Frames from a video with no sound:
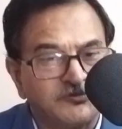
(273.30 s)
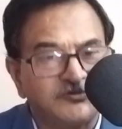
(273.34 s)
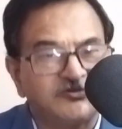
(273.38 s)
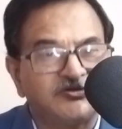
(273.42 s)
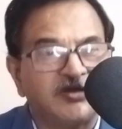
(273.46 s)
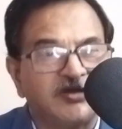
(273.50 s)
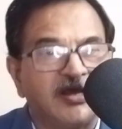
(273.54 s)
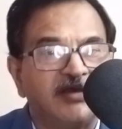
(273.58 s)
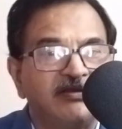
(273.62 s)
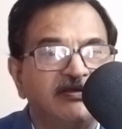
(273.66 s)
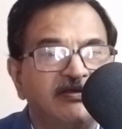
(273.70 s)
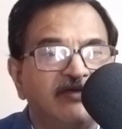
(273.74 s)

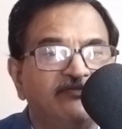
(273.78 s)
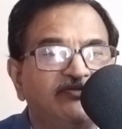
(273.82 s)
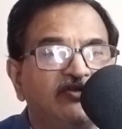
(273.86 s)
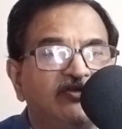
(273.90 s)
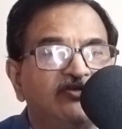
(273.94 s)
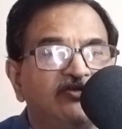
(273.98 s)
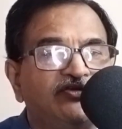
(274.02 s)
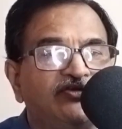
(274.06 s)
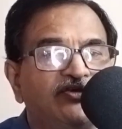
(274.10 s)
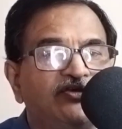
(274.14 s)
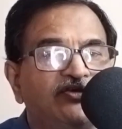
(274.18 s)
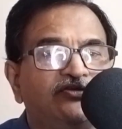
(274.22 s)
change of the
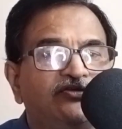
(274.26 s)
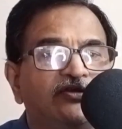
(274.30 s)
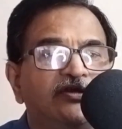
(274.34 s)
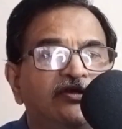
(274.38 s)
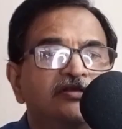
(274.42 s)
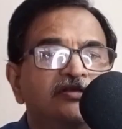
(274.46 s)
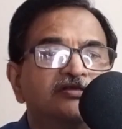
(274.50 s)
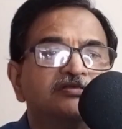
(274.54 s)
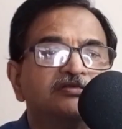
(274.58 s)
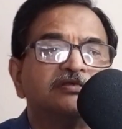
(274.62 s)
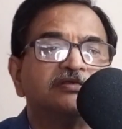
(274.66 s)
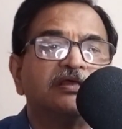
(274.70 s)

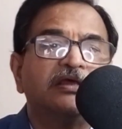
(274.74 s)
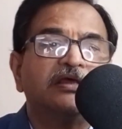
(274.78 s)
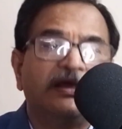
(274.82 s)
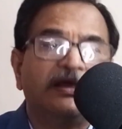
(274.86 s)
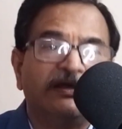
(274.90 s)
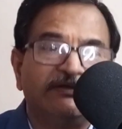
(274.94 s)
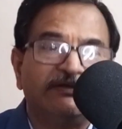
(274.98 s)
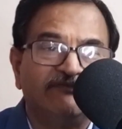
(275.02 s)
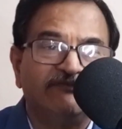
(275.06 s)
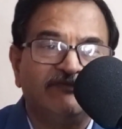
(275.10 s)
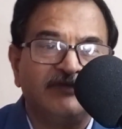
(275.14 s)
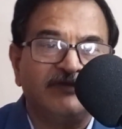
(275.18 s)
seasons,
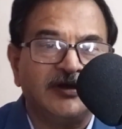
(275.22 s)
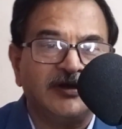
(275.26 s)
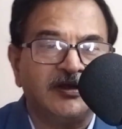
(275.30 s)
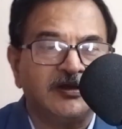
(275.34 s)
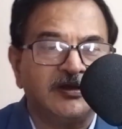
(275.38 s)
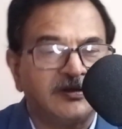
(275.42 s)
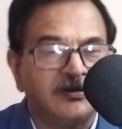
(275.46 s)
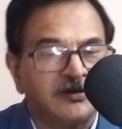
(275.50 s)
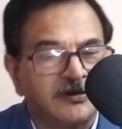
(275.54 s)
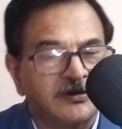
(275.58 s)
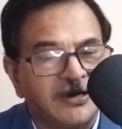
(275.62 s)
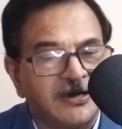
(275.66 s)

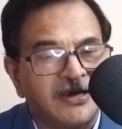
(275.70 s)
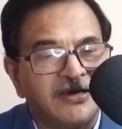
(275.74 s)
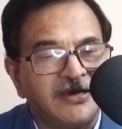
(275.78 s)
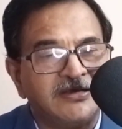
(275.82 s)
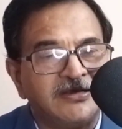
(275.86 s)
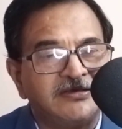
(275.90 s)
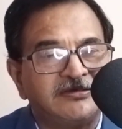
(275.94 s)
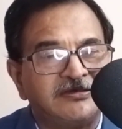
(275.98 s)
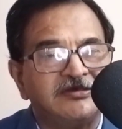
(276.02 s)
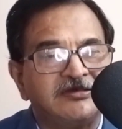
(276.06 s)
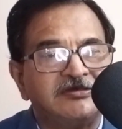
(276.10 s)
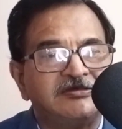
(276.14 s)

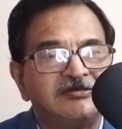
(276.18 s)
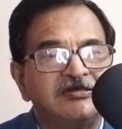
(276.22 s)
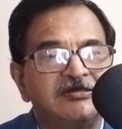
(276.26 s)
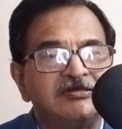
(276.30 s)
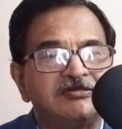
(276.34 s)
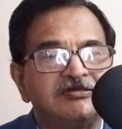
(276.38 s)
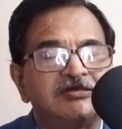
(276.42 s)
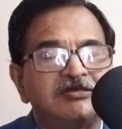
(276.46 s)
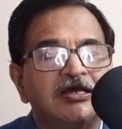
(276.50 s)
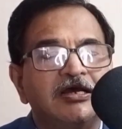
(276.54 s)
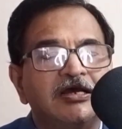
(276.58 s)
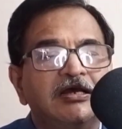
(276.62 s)
rainy
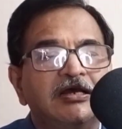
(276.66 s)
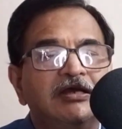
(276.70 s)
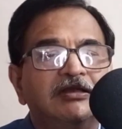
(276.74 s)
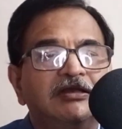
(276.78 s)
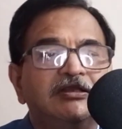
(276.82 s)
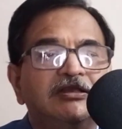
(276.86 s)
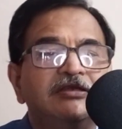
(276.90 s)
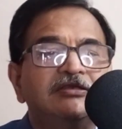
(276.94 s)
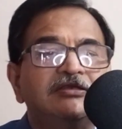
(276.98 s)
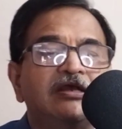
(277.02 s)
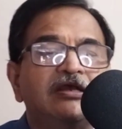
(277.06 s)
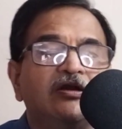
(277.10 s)
seasons,
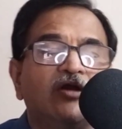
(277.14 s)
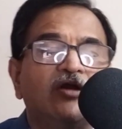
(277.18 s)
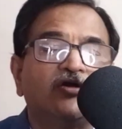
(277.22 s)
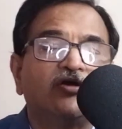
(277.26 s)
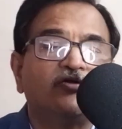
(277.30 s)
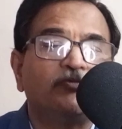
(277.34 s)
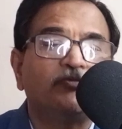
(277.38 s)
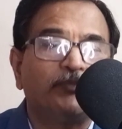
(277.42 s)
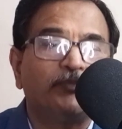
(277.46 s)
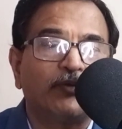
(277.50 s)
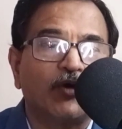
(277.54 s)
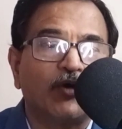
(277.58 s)
there is a lot
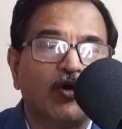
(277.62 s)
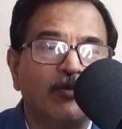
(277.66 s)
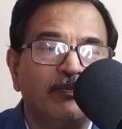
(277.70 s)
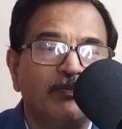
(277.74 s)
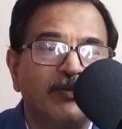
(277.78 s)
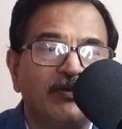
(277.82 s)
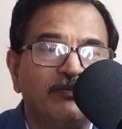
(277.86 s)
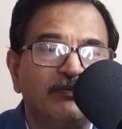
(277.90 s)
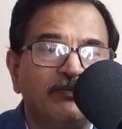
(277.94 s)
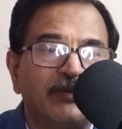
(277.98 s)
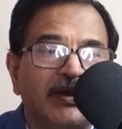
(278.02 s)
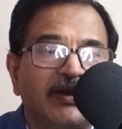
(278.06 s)
of
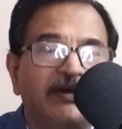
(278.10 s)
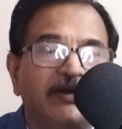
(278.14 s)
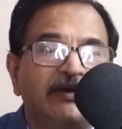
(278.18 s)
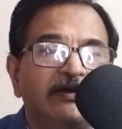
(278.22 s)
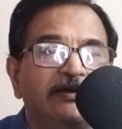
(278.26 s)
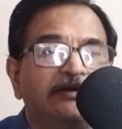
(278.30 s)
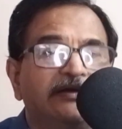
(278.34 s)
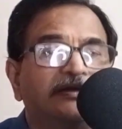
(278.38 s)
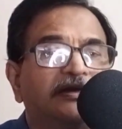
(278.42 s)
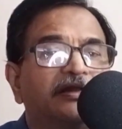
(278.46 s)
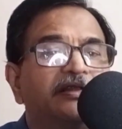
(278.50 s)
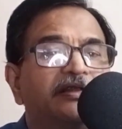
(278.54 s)
problem and
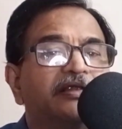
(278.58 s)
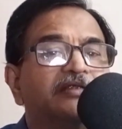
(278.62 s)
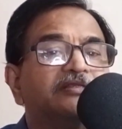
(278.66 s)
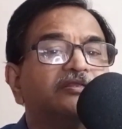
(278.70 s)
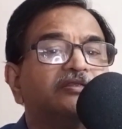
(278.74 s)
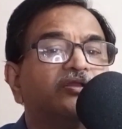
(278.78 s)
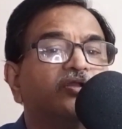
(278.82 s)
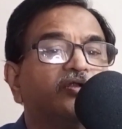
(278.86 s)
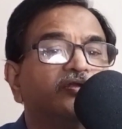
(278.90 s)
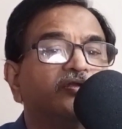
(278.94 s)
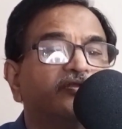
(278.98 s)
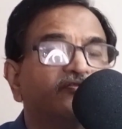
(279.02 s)
it creates
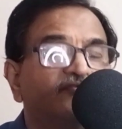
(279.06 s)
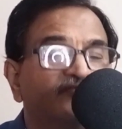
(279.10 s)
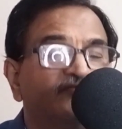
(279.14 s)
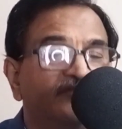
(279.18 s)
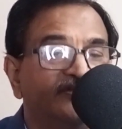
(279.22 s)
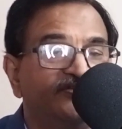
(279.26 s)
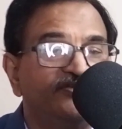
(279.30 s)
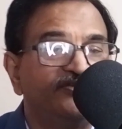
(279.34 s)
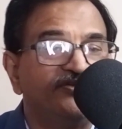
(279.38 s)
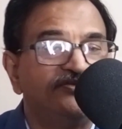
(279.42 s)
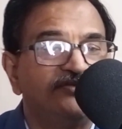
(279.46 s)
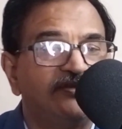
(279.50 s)
a lot of
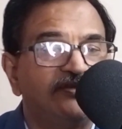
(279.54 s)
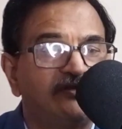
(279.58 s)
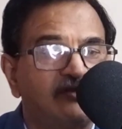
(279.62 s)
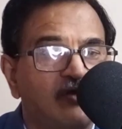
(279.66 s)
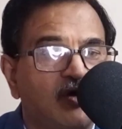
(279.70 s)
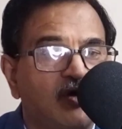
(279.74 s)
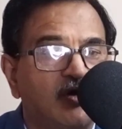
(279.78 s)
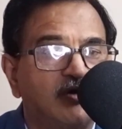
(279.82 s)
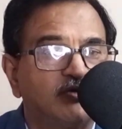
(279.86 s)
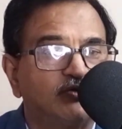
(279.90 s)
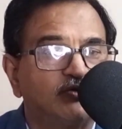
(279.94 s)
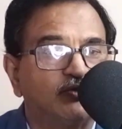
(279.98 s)
diseases
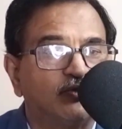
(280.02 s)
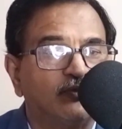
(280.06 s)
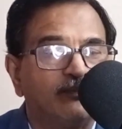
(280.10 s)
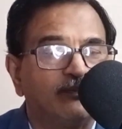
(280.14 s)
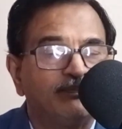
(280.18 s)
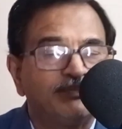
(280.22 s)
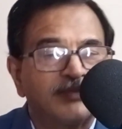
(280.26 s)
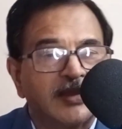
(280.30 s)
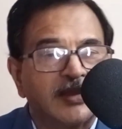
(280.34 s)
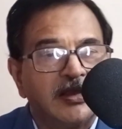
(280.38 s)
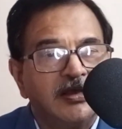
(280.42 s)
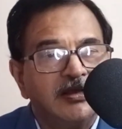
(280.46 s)
also.
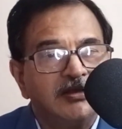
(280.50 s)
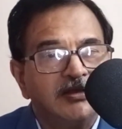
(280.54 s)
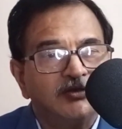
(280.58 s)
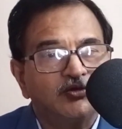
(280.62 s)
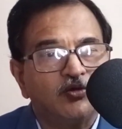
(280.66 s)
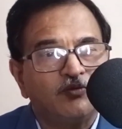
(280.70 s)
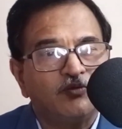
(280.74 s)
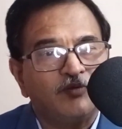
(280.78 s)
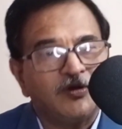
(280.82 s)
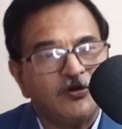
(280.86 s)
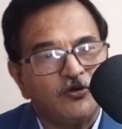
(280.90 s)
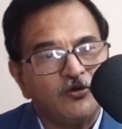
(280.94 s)

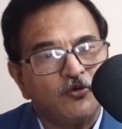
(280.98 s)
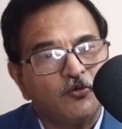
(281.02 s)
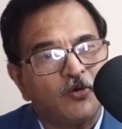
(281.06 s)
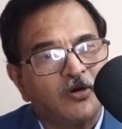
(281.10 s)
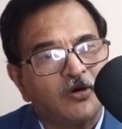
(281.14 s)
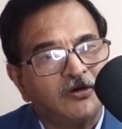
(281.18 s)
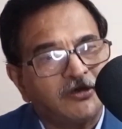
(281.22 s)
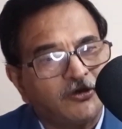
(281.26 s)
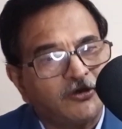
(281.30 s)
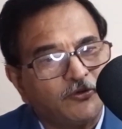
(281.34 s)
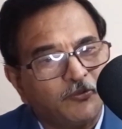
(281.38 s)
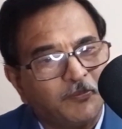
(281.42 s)
So when you
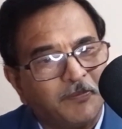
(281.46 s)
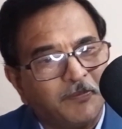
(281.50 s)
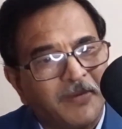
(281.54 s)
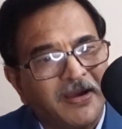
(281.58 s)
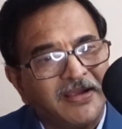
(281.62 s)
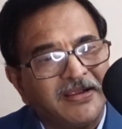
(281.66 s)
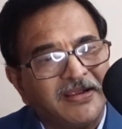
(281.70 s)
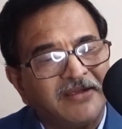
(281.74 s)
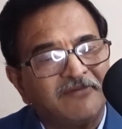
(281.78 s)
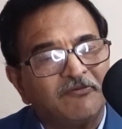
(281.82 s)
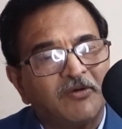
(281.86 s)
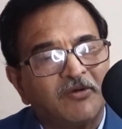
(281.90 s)
wanted to
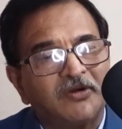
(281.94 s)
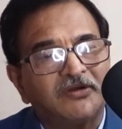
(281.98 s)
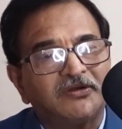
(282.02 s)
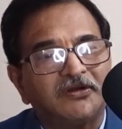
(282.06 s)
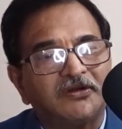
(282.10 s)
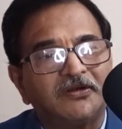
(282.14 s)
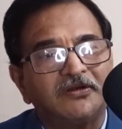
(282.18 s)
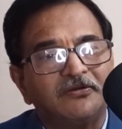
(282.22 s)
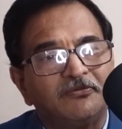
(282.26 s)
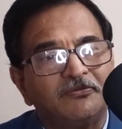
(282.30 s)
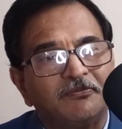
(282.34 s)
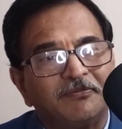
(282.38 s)
buy a
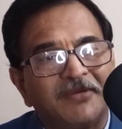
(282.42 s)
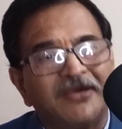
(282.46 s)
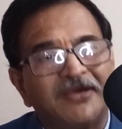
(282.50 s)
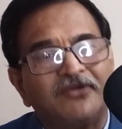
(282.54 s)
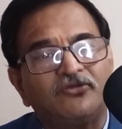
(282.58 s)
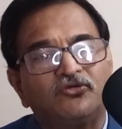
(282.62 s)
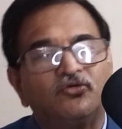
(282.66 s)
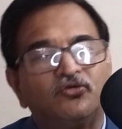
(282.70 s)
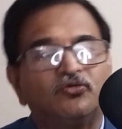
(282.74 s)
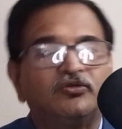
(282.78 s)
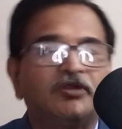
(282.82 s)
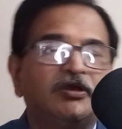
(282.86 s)
water, make
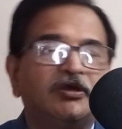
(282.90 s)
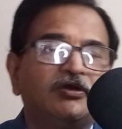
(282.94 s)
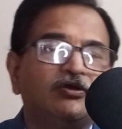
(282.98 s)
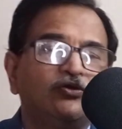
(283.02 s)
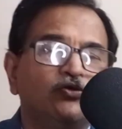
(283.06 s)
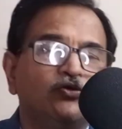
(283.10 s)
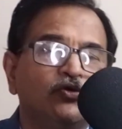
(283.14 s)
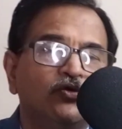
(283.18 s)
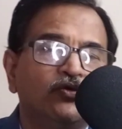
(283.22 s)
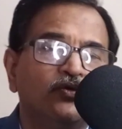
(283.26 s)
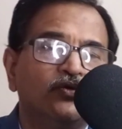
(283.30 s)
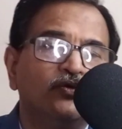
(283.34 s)
sure that
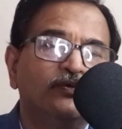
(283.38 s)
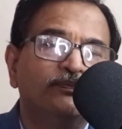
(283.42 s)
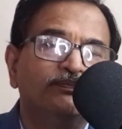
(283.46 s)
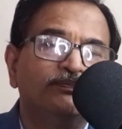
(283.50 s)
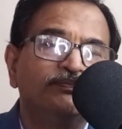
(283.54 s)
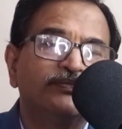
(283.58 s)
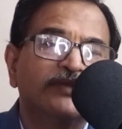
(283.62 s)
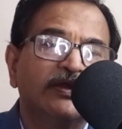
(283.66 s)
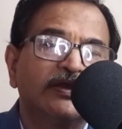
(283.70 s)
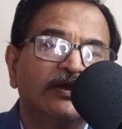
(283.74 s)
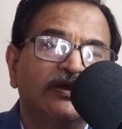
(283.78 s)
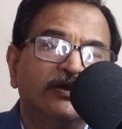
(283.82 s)
you
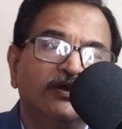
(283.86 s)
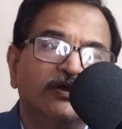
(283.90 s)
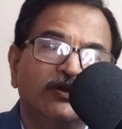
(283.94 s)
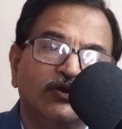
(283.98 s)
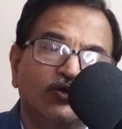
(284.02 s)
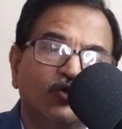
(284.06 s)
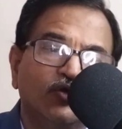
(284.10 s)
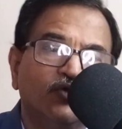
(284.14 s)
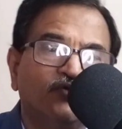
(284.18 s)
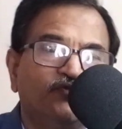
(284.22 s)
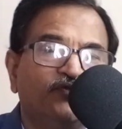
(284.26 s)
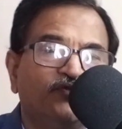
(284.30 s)

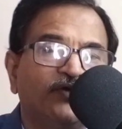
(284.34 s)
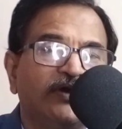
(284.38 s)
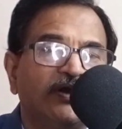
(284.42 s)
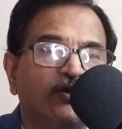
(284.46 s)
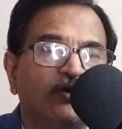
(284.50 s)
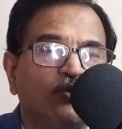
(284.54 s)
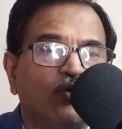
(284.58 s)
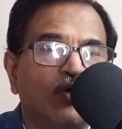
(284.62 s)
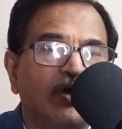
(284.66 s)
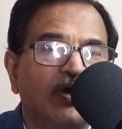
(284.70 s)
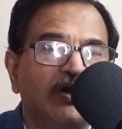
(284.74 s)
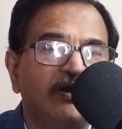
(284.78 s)
look for
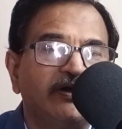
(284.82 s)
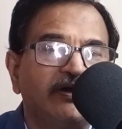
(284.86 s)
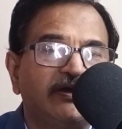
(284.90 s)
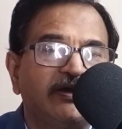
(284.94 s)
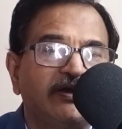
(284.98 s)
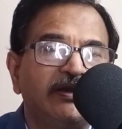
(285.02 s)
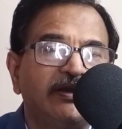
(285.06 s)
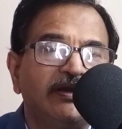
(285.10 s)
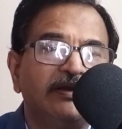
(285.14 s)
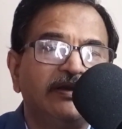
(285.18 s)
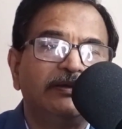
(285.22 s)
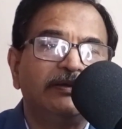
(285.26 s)
a
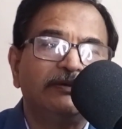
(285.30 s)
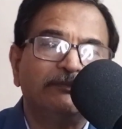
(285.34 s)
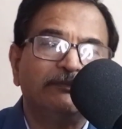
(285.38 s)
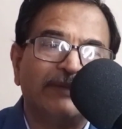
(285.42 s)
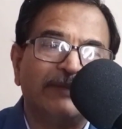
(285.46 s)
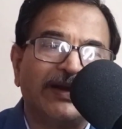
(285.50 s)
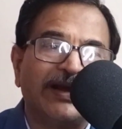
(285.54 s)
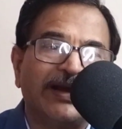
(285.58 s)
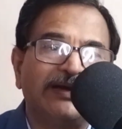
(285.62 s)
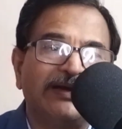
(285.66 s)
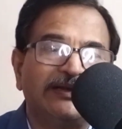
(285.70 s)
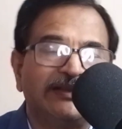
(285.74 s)
quality
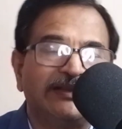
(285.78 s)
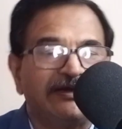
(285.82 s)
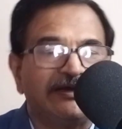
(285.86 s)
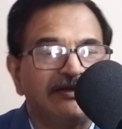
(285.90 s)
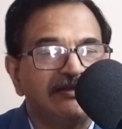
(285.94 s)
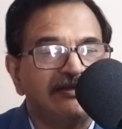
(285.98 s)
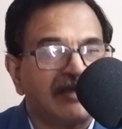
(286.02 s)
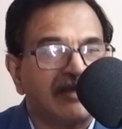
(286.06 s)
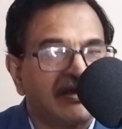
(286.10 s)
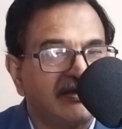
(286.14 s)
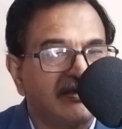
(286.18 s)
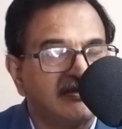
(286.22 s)
brand, that
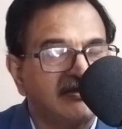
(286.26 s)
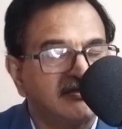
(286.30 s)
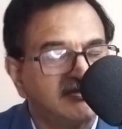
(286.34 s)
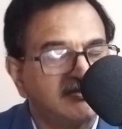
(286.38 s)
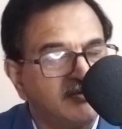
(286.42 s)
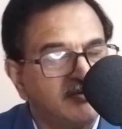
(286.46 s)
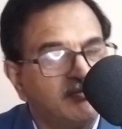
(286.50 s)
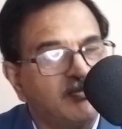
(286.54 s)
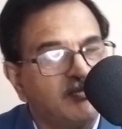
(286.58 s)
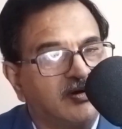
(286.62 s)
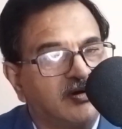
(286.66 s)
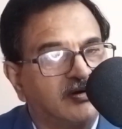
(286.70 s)
is
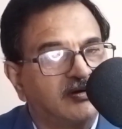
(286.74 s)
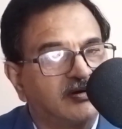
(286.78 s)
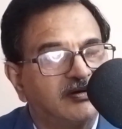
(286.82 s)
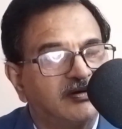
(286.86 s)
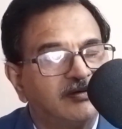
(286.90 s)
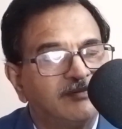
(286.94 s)
ISI mark.